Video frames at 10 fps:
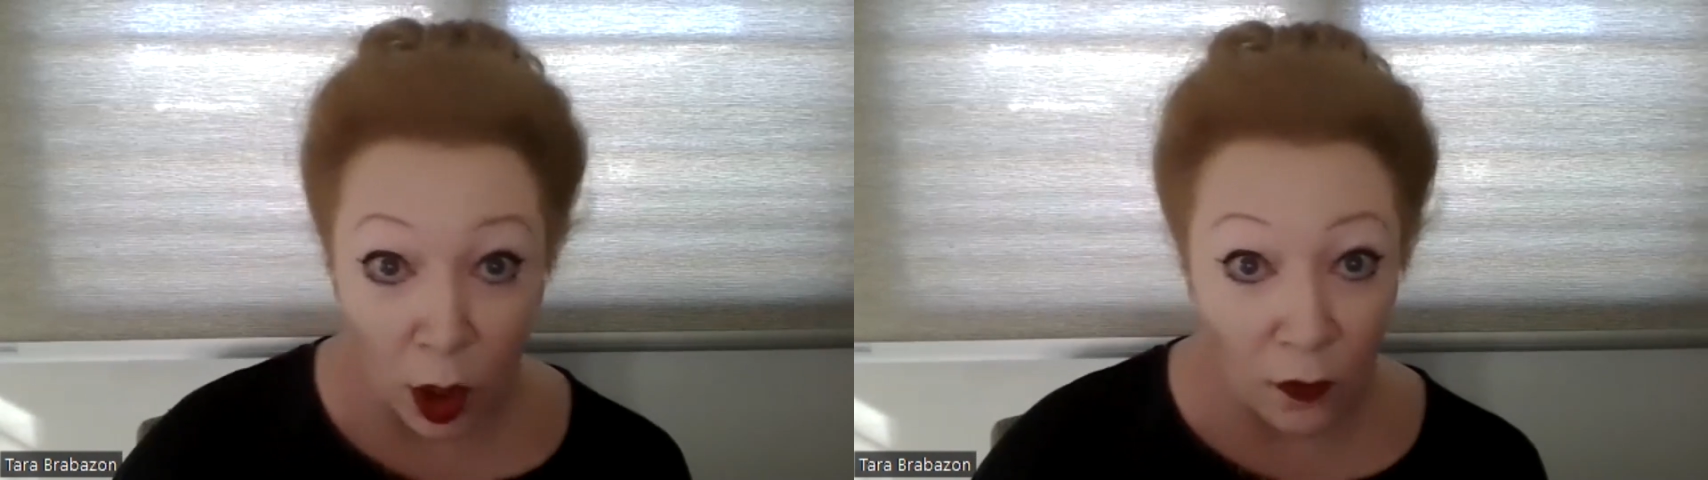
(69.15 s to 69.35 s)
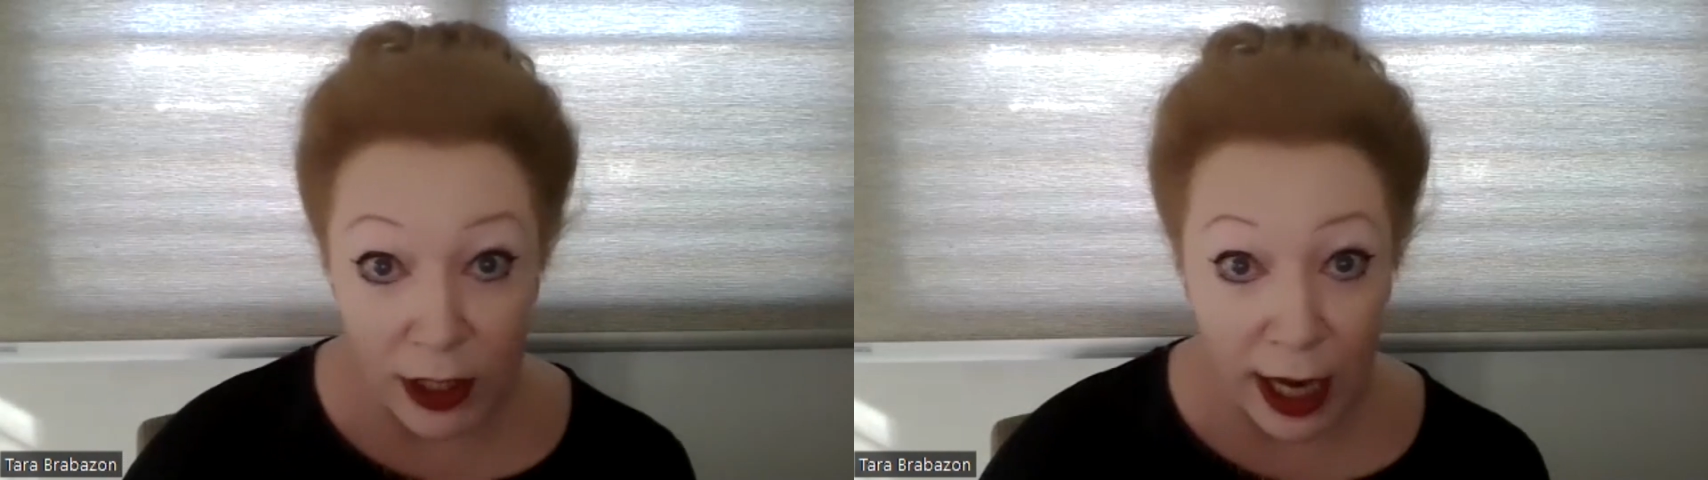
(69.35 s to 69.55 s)

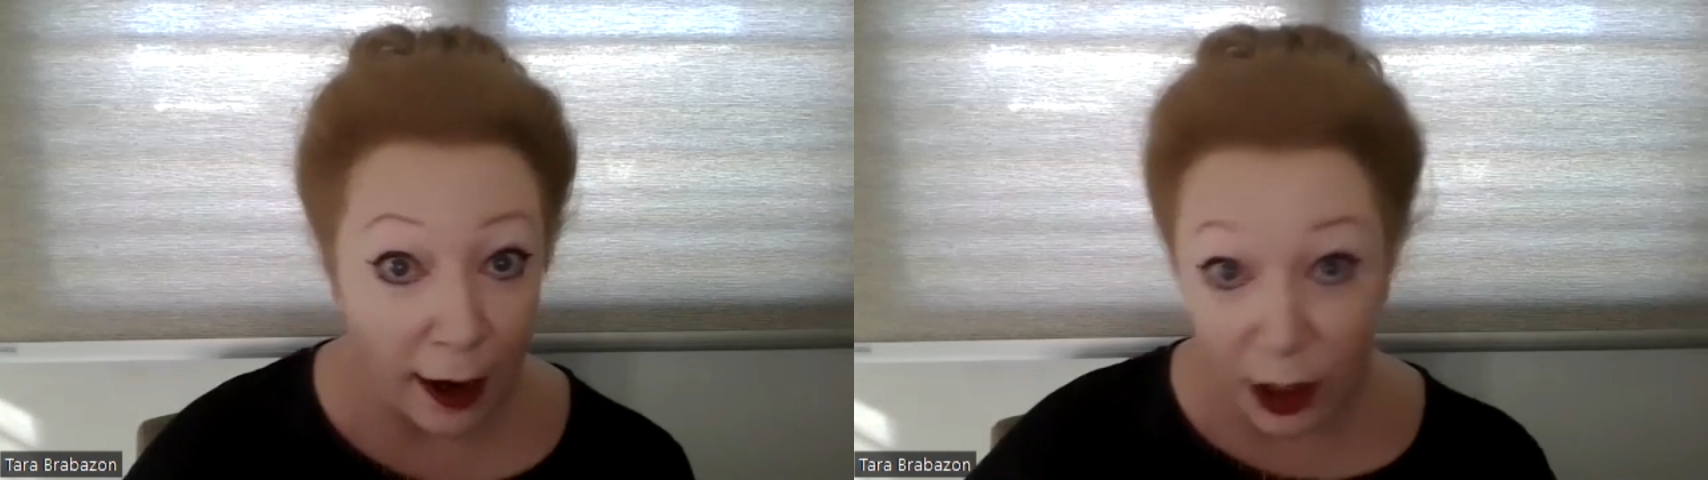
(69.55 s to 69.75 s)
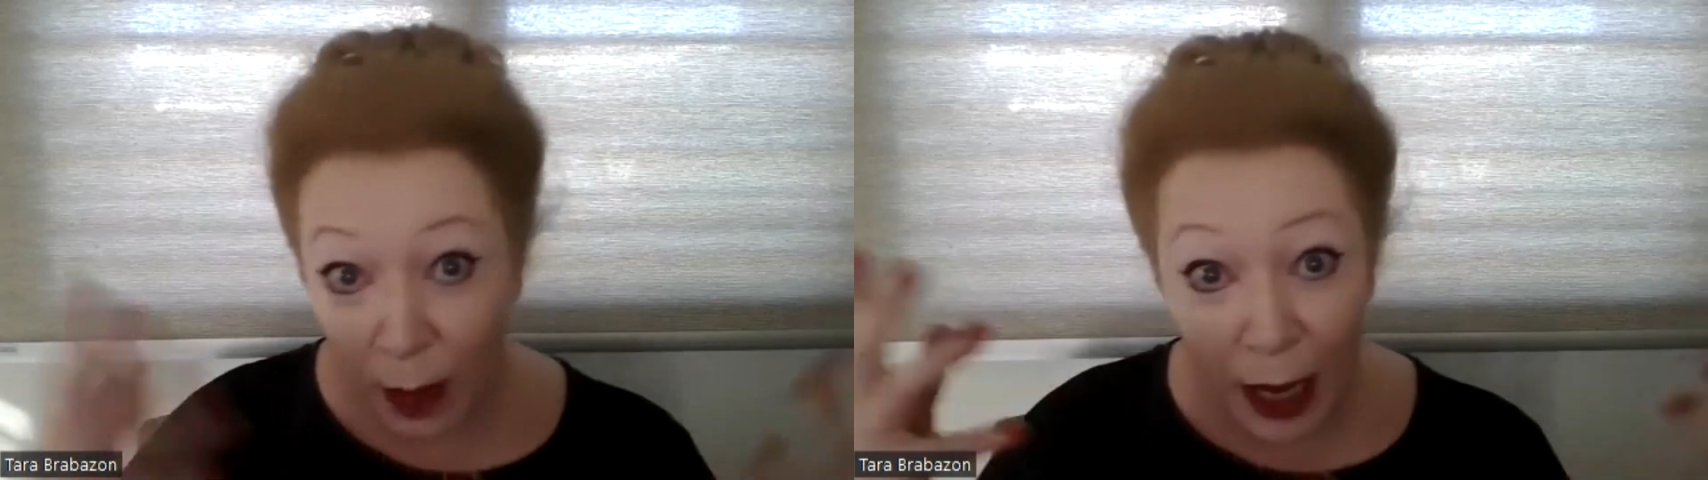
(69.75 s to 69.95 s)
Office
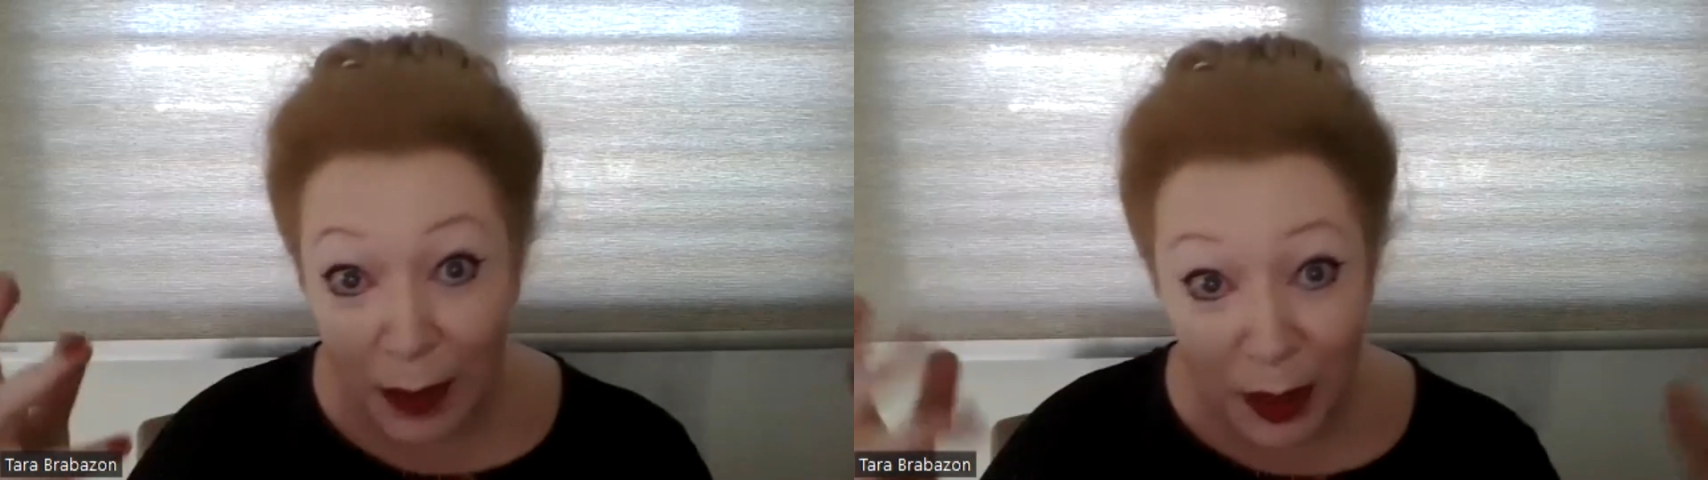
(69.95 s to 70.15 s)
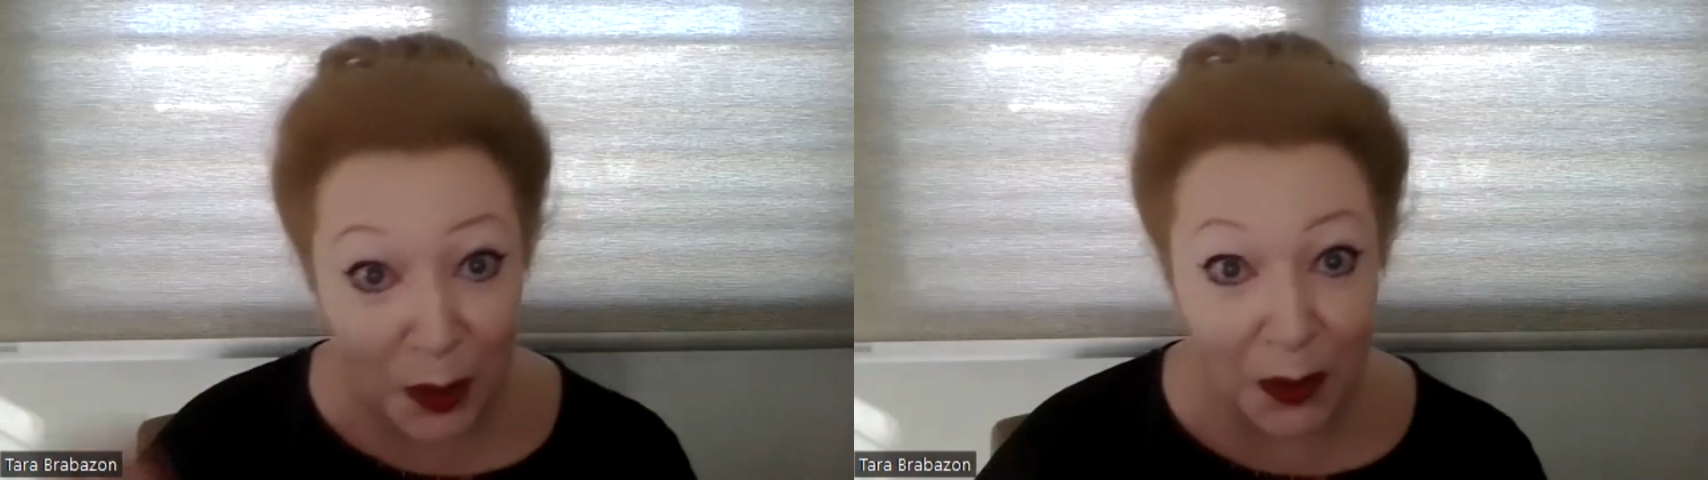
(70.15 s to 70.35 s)
Hours may
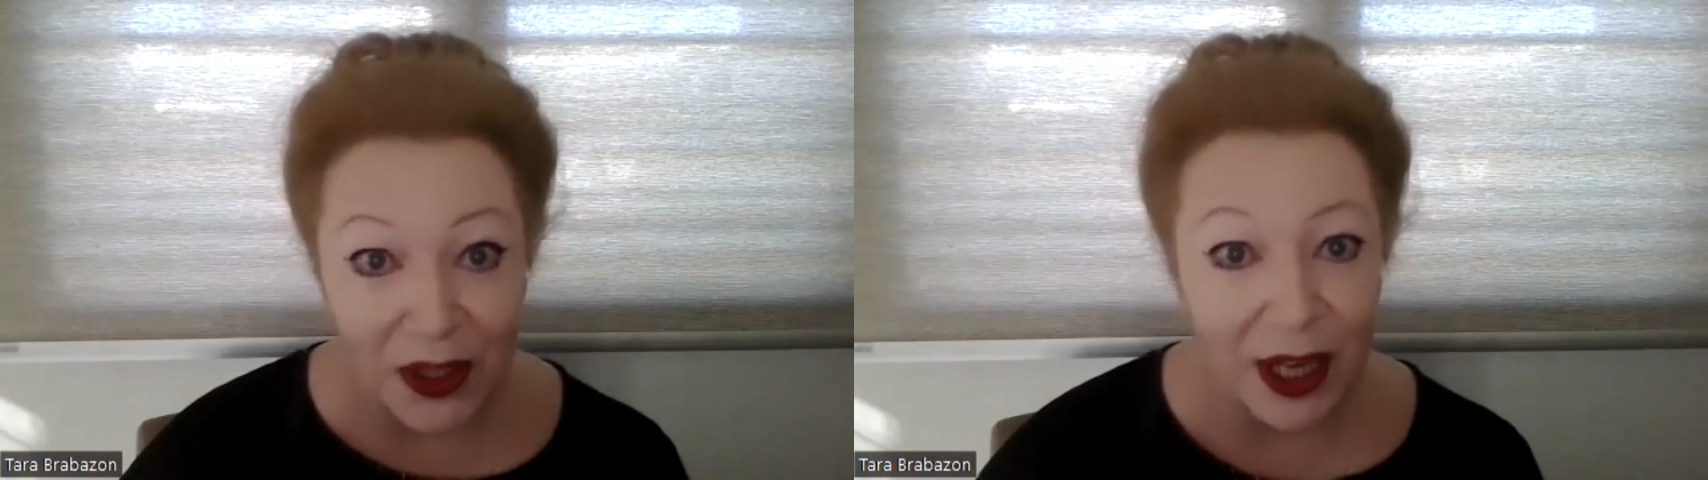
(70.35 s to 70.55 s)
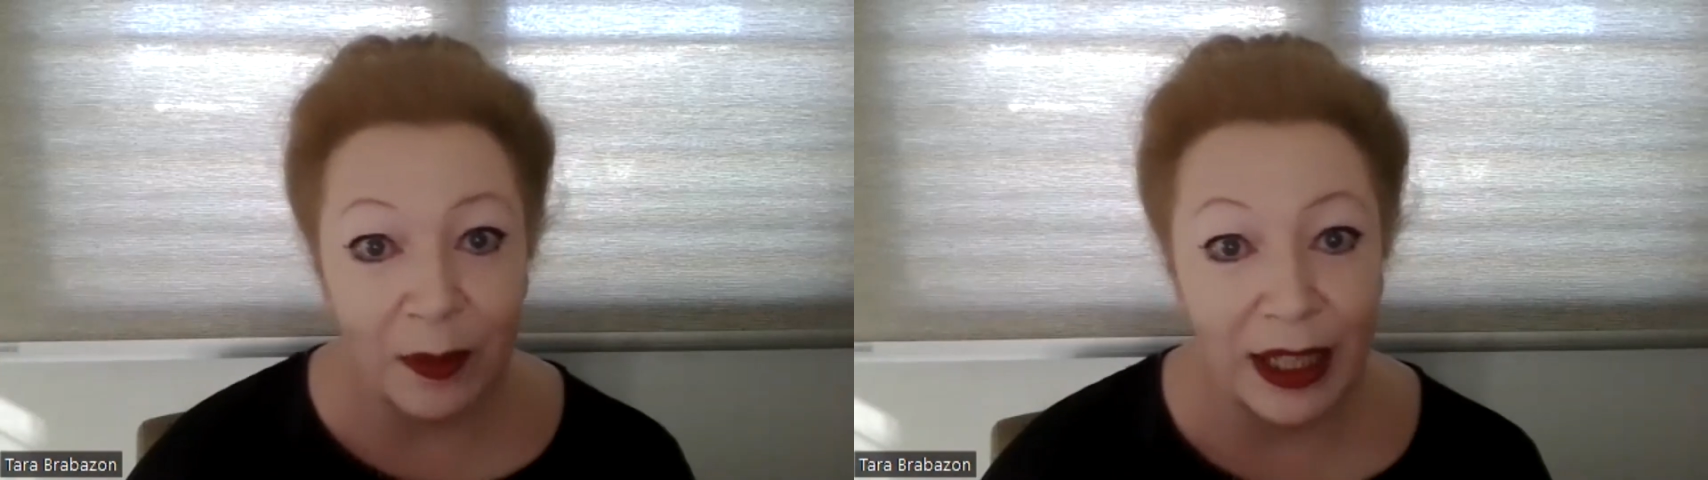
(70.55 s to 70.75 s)
be called
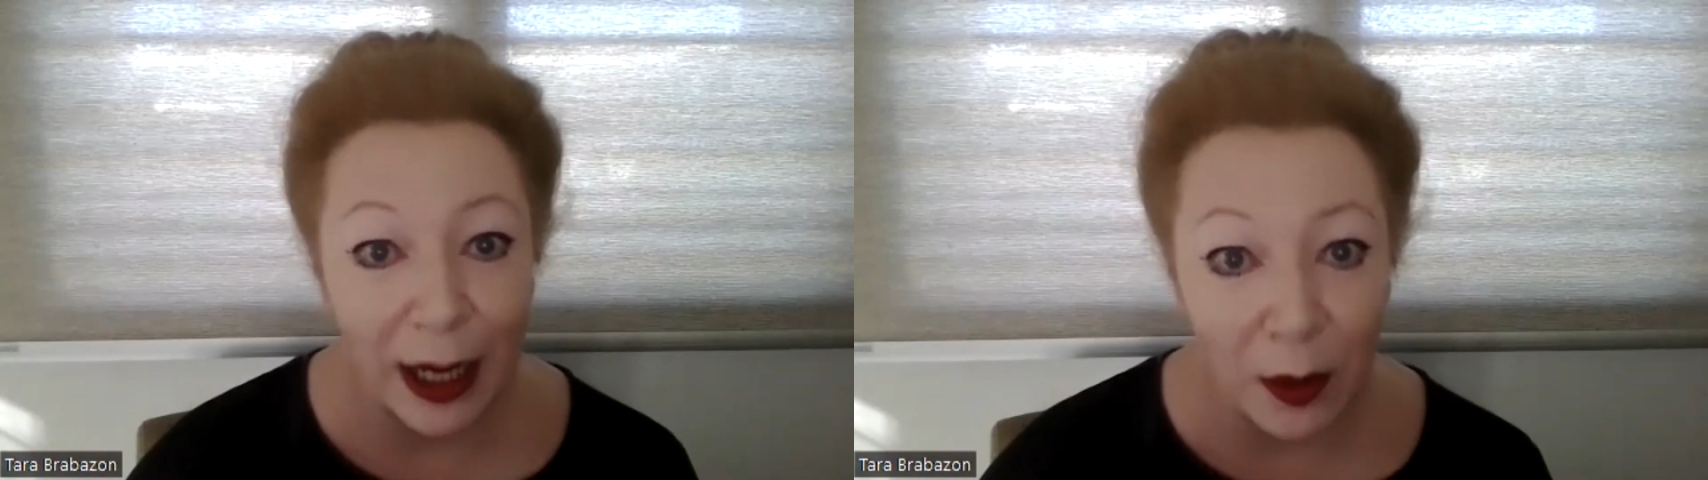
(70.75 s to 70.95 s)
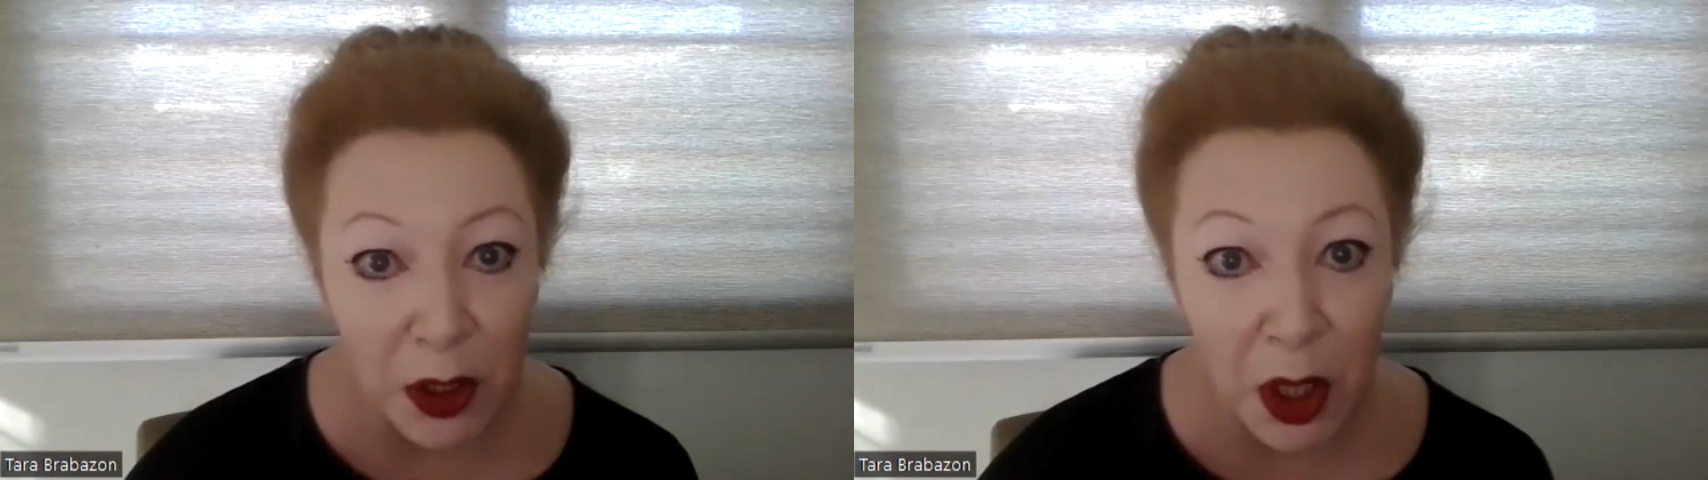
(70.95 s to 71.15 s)
something
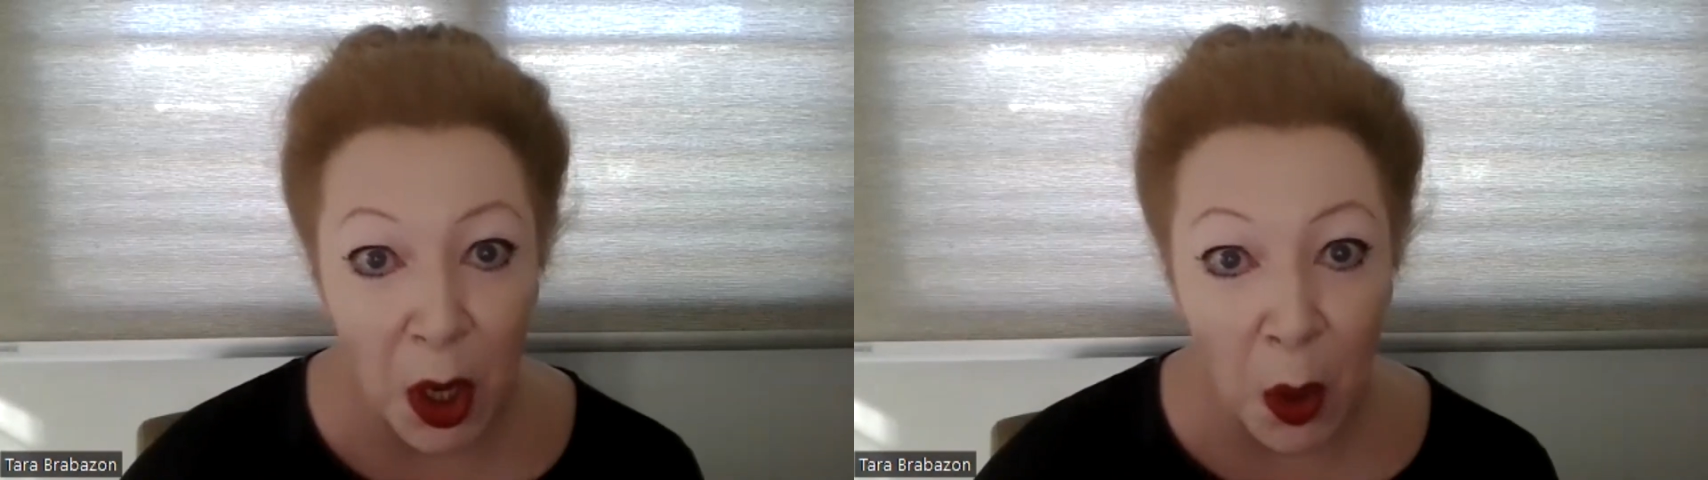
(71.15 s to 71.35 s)
else,